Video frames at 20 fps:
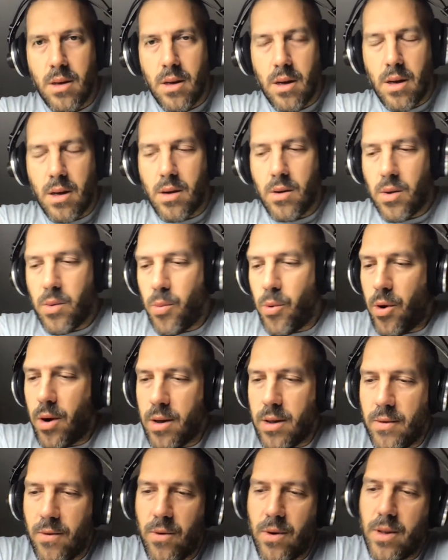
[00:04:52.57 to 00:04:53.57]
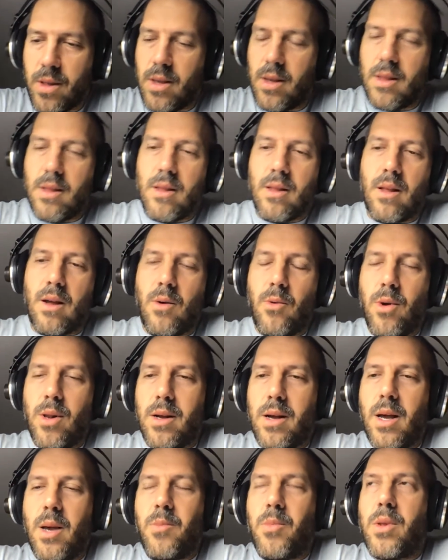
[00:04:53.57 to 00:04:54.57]
a good price for it, then I will
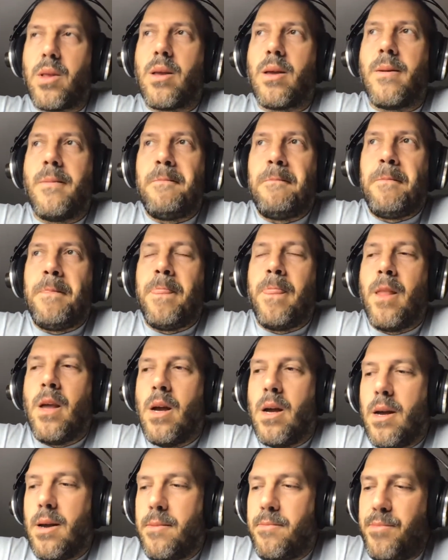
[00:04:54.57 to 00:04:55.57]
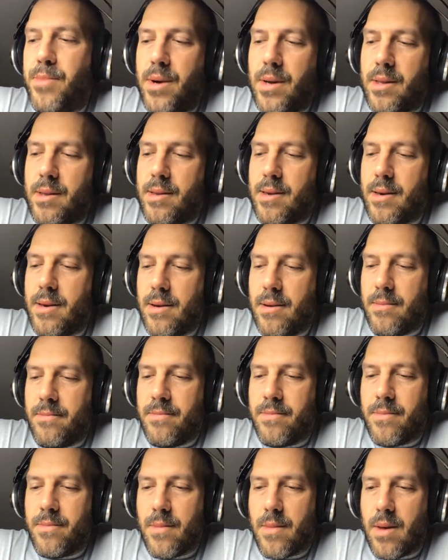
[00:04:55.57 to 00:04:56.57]
keep it. But
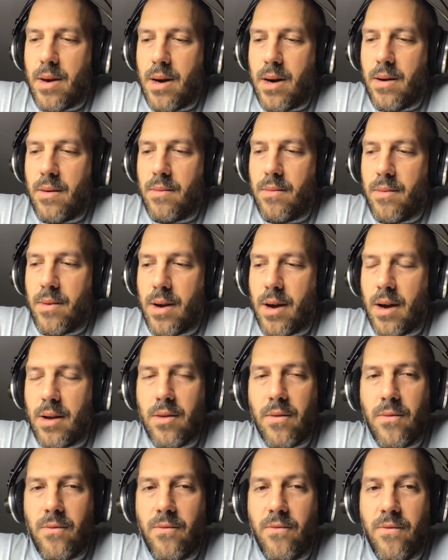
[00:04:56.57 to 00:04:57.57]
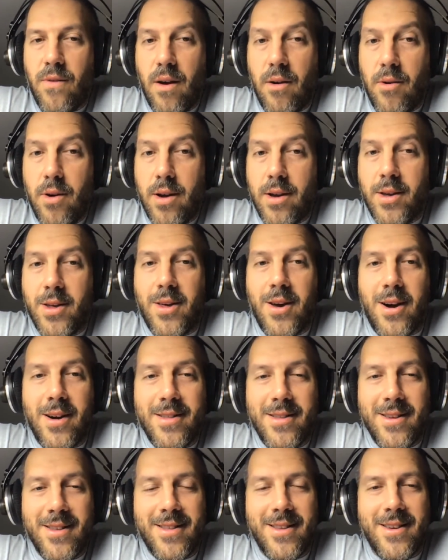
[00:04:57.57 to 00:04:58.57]
I'm kind of very
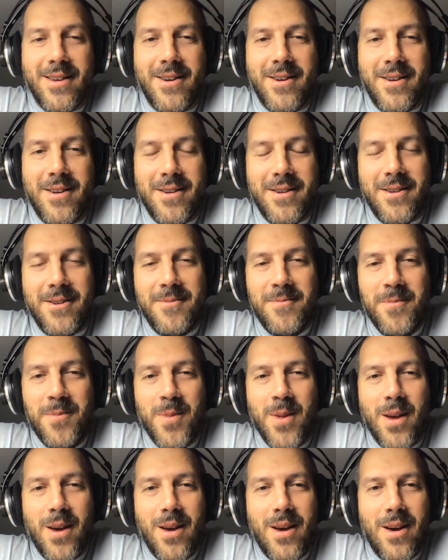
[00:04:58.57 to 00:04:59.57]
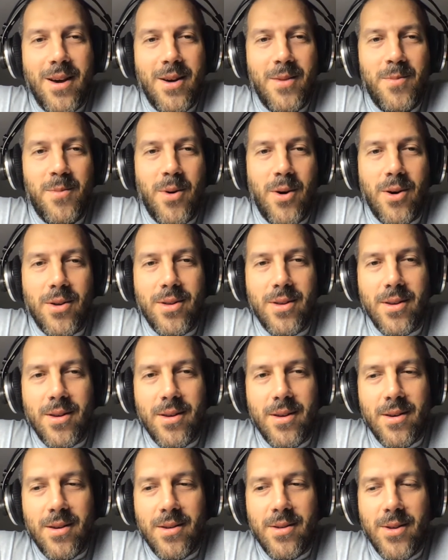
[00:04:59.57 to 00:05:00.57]
excited about
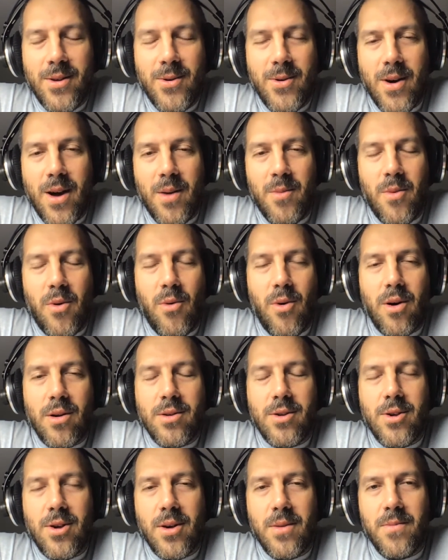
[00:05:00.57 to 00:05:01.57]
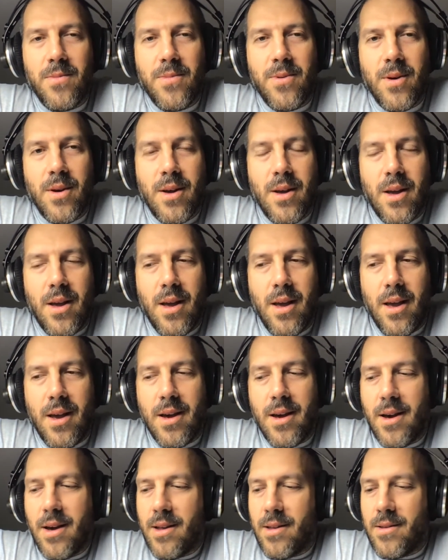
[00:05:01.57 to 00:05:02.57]
the new M1 chip,
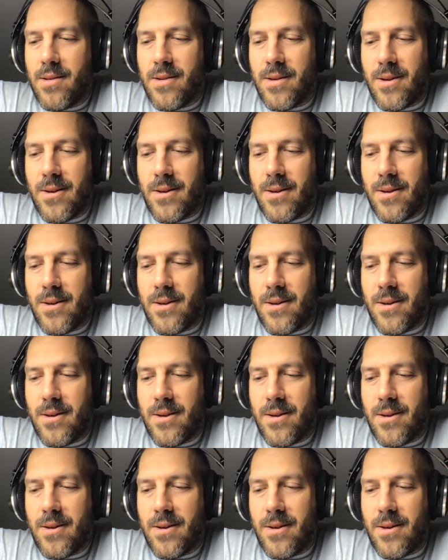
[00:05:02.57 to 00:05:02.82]
and